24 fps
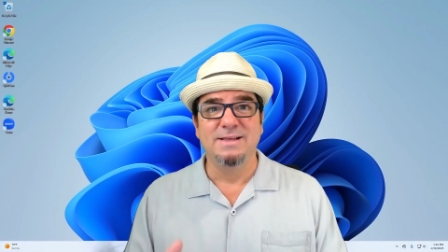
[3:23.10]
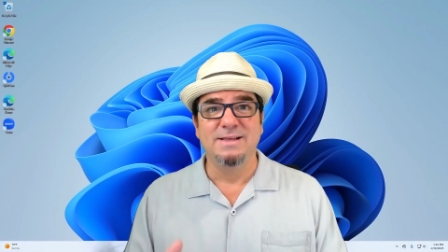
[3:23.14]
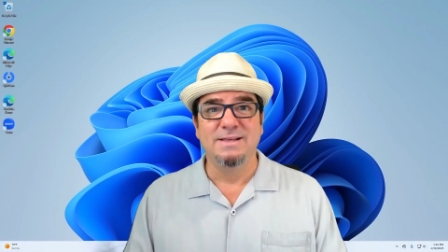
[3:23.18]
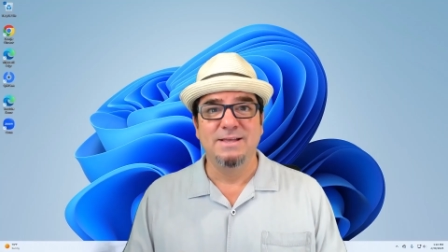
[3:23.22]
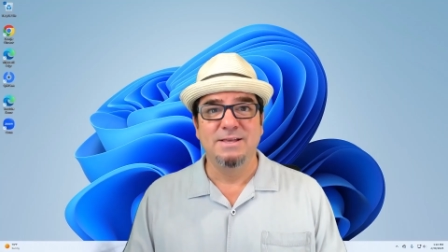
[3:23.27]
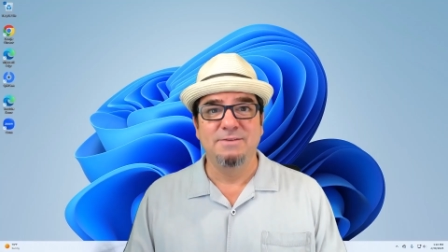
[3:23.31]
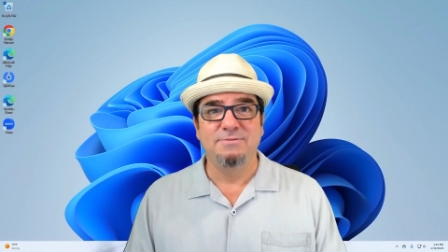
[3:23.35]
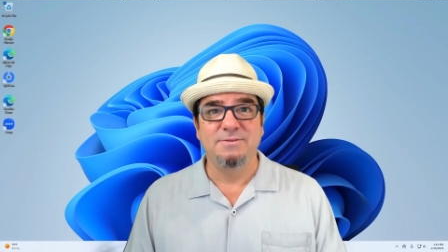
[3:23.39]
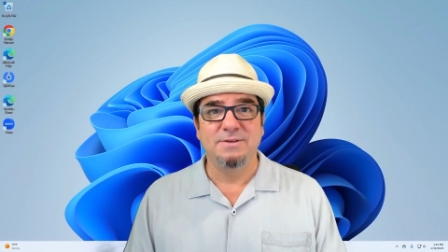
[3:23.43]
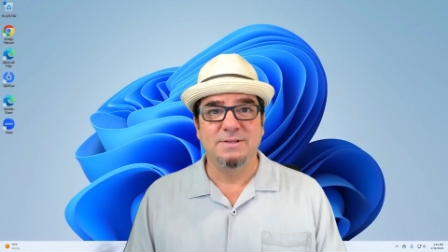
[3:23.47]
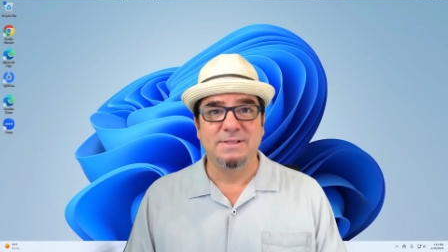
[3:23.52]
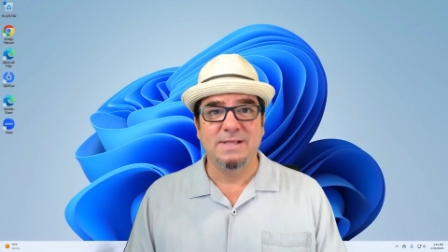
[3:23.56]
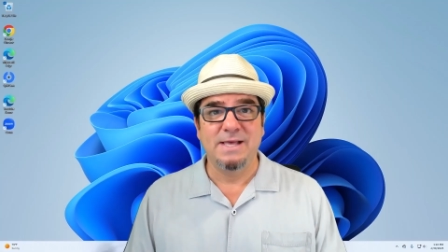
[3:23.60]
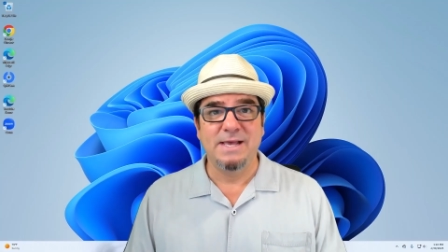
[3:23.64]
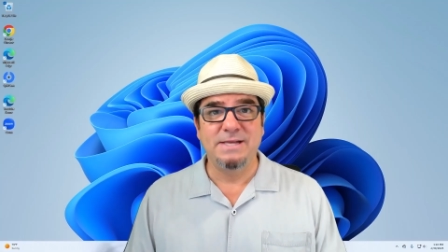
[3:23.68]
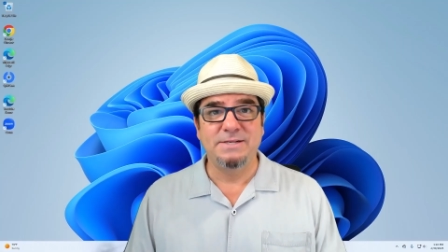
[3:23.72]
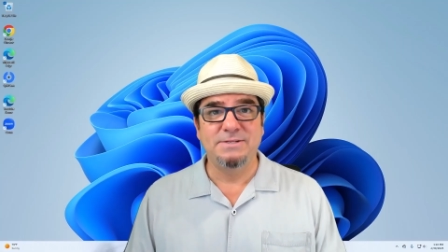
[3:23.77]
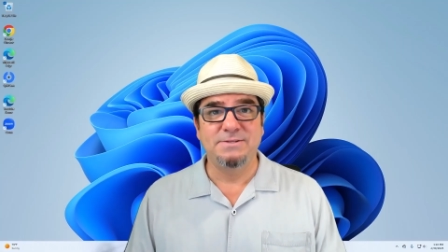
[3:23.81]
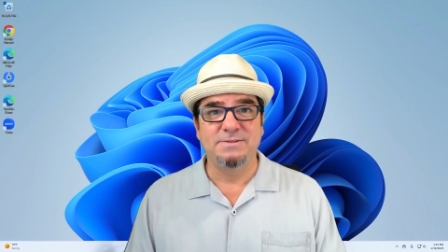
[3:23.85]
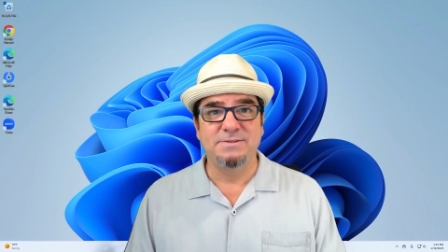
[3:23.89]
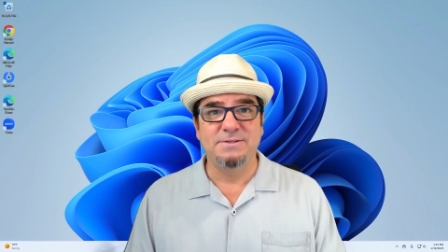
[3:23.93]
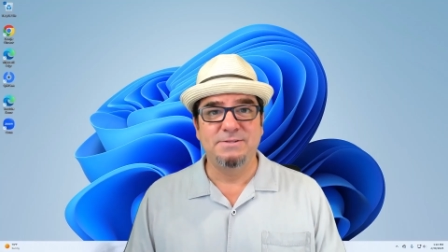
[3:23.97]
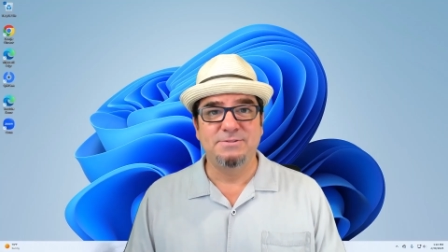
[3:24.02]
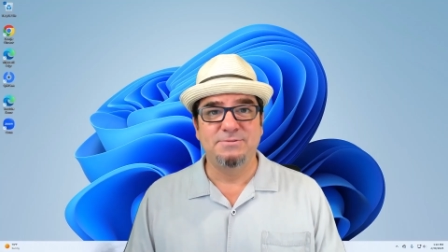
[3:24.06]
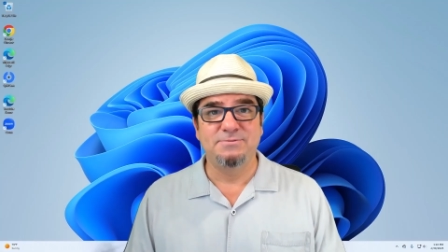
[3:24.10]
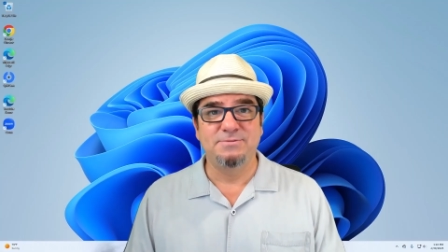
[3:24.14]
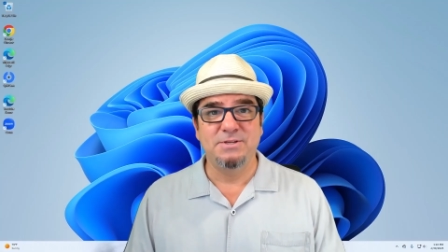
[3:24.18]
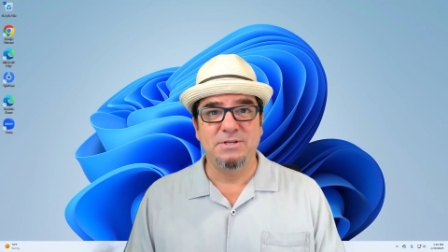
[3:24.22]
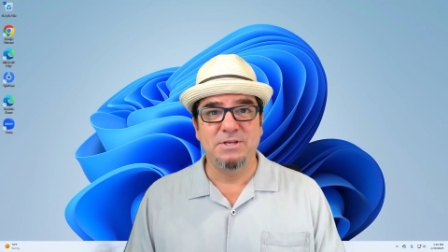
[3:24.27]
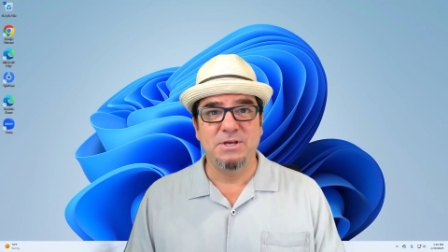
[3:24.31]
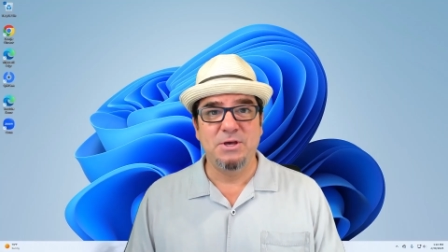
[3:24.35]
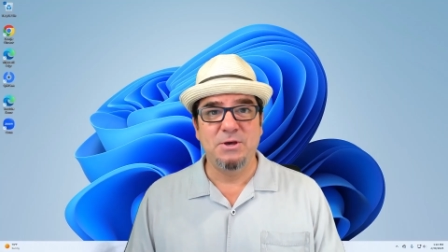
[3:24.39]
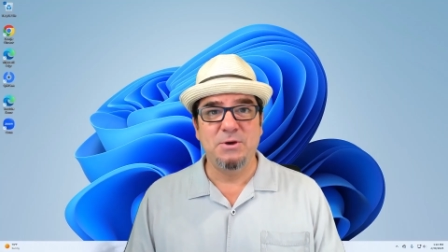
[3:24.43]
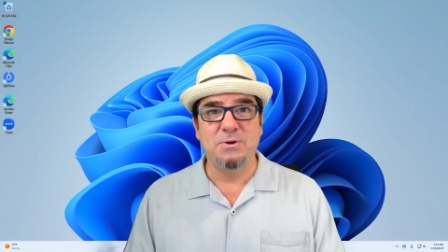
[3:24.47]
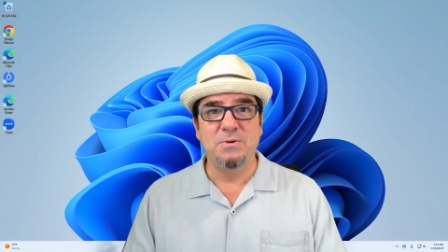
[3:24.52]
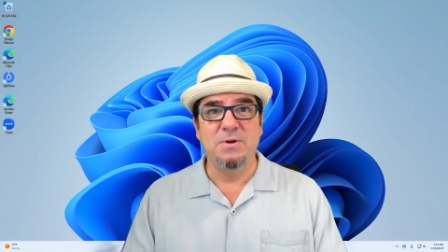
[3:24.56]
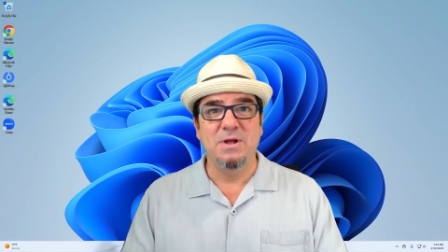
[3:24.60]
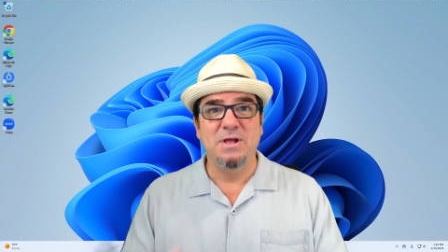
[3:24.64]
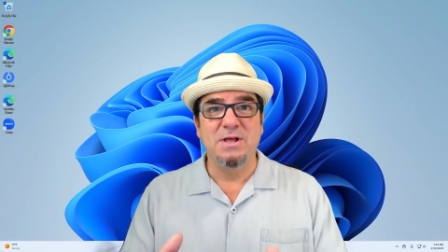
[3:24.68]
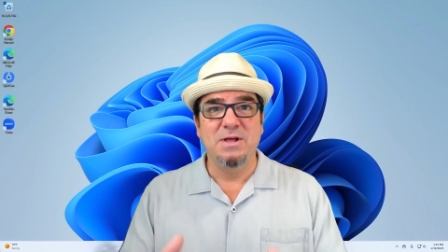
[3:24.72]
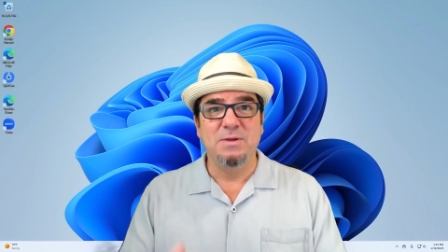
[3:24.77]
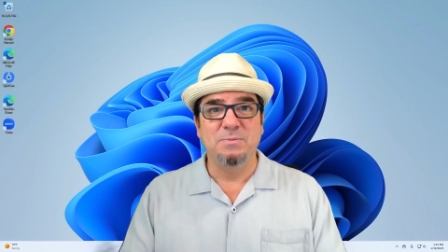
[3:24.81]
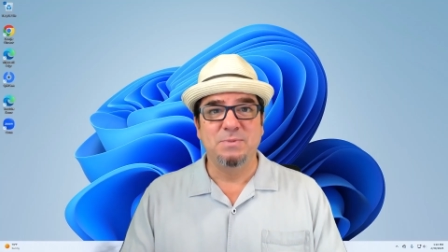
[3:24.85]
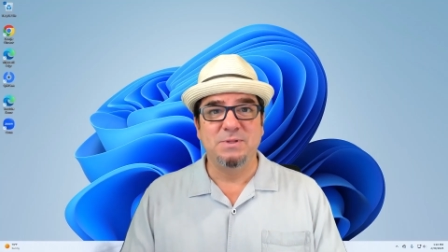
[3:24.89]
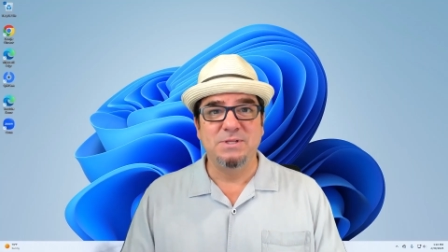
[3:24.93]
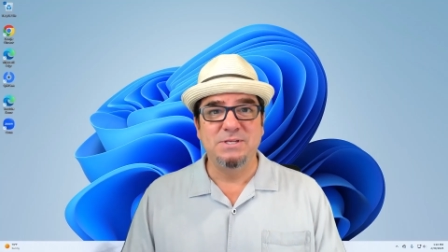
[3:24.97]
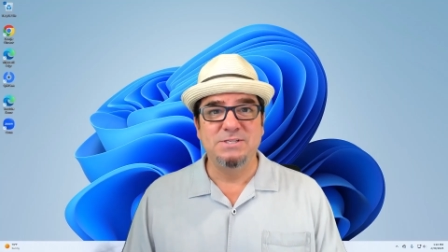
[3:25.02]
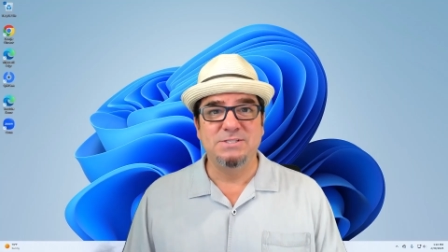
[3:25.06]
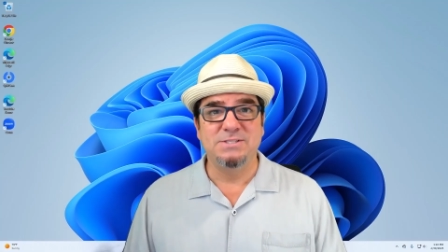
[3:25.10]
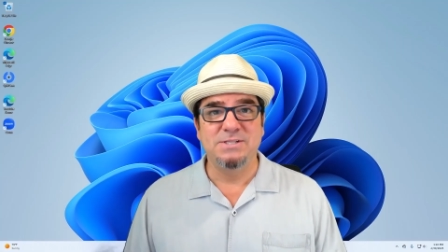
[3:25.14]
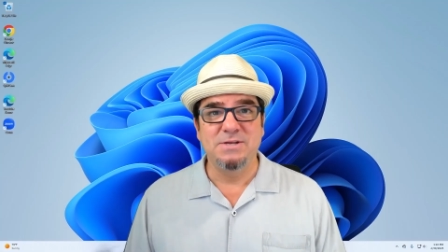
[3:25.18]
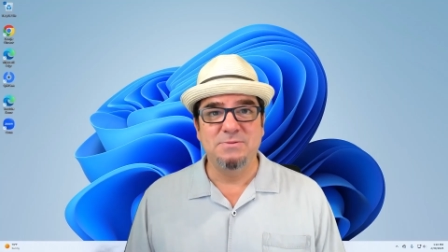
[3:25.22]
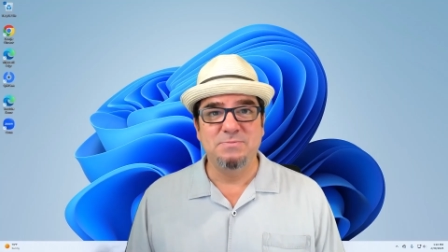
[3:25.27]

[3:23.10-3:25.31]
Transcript: If you liked this video, please